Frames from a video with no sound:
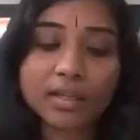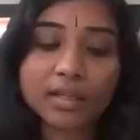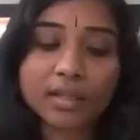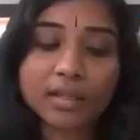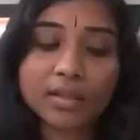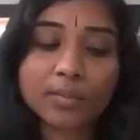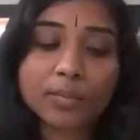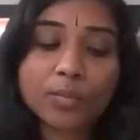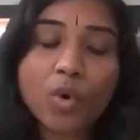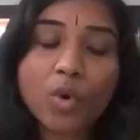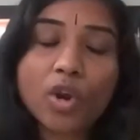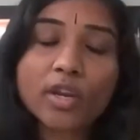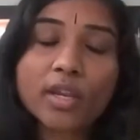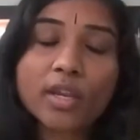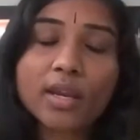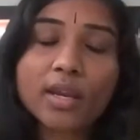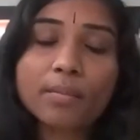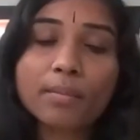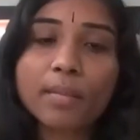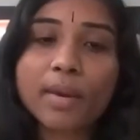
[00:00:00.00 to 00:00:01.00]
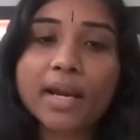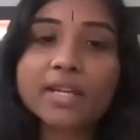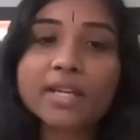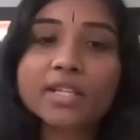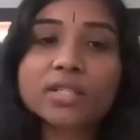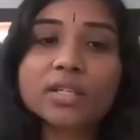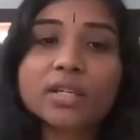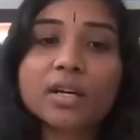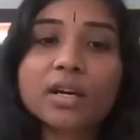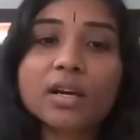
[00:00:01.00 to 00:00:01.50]
the body and
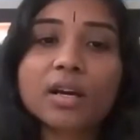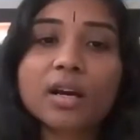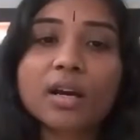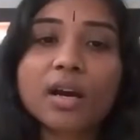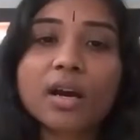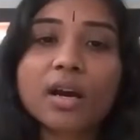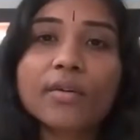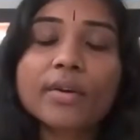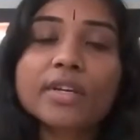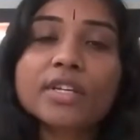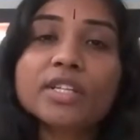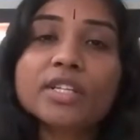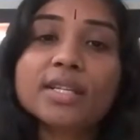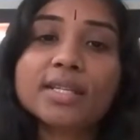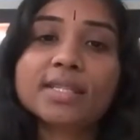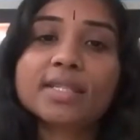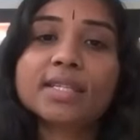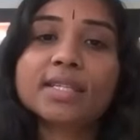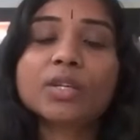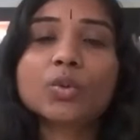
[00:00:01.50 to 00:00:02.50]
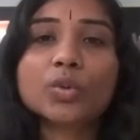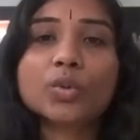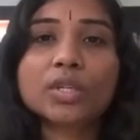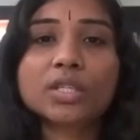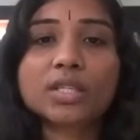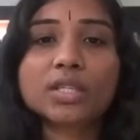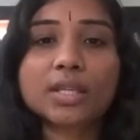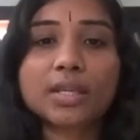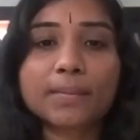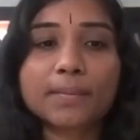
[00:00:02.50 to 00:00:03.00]
mind are in
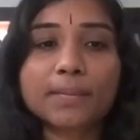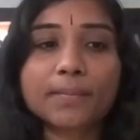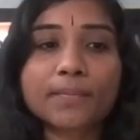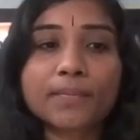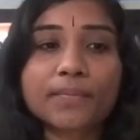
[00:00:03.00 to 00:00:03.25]
disunity.